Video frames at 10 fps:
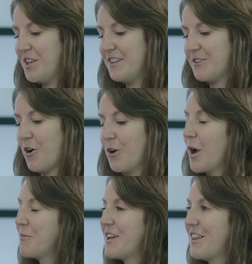putting this
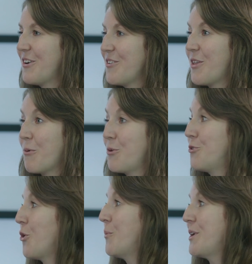cartogram together, there were
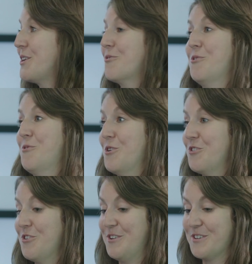so many different
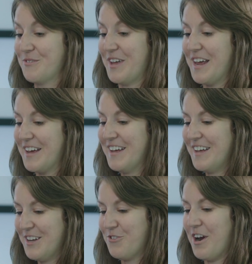versions of like
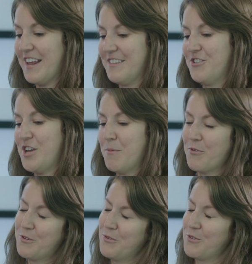trying to get the shape.
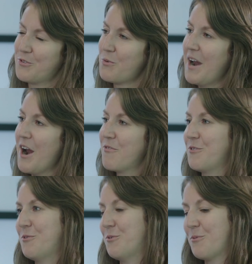First it was a square,
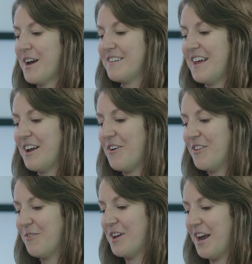first it was a rectangle,
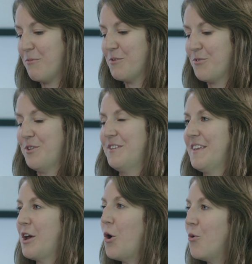and then we kind of went for this
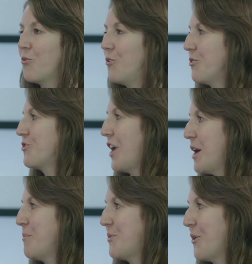like oval
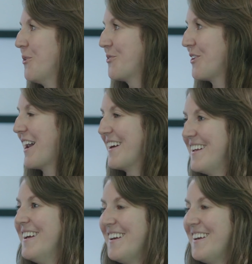shape. So it was a lot of.